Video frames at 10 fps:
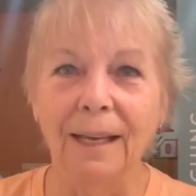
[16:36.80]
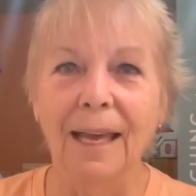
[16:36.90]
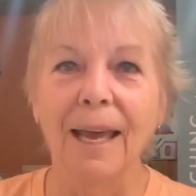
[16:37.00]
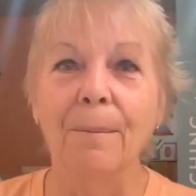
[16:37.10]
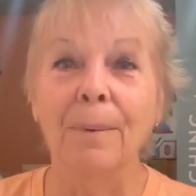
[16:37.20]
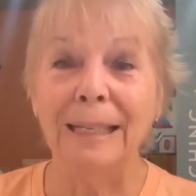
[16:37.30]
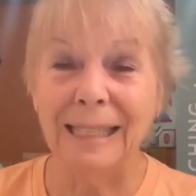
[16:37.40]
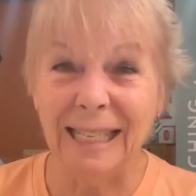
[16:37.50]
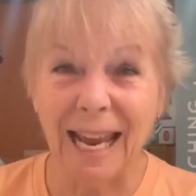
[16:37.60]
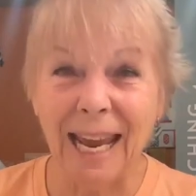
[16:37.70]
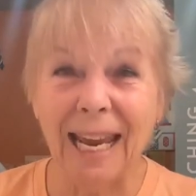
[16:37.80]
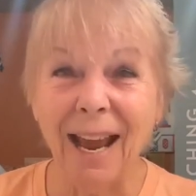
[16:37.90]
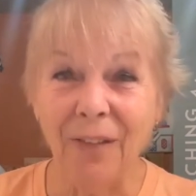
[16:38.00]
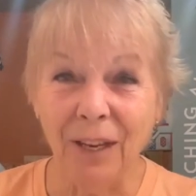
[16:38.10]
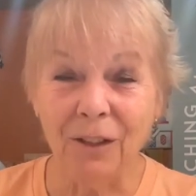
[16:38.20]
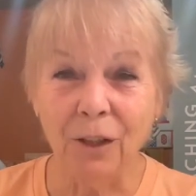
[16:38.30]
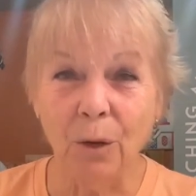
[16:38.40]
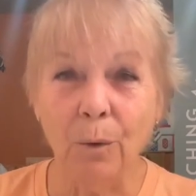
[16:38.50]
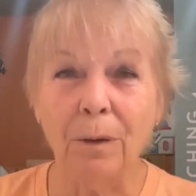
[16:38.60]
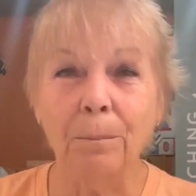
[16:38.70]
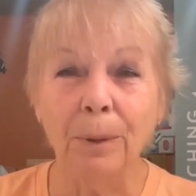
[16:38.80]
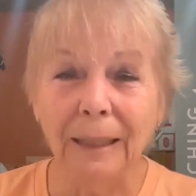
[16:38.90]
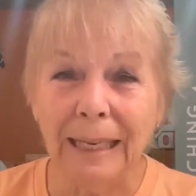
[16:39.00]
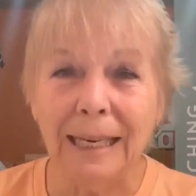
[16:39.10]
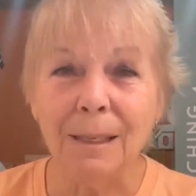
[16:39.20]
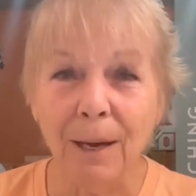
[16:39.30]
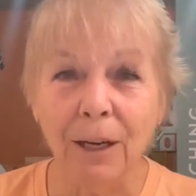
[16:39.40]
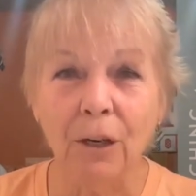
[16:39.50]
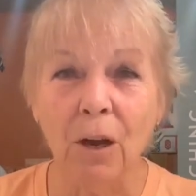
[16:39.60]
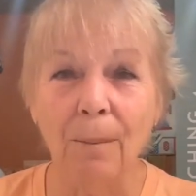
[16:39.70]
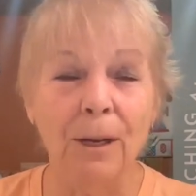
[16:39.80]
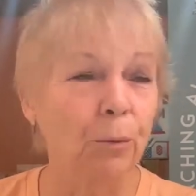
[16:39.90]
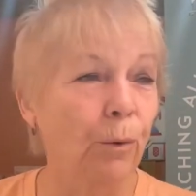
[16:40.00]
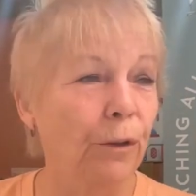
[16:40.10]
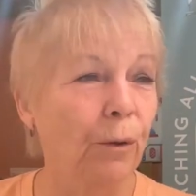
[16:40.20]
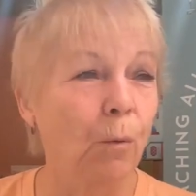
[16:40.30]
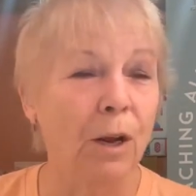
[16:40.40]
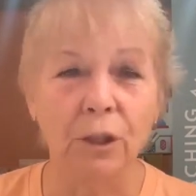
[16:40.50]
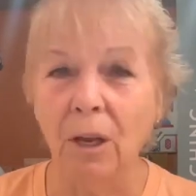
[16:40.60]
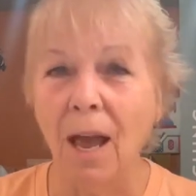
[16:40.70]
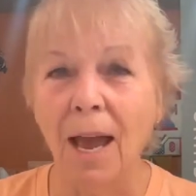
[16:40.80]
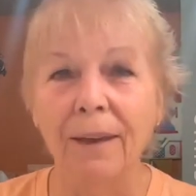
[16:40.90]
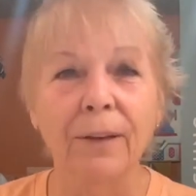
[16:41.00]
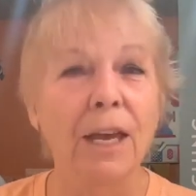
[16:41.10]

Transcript: But today, I think it's going to work. Please make your comments, whether you watch live,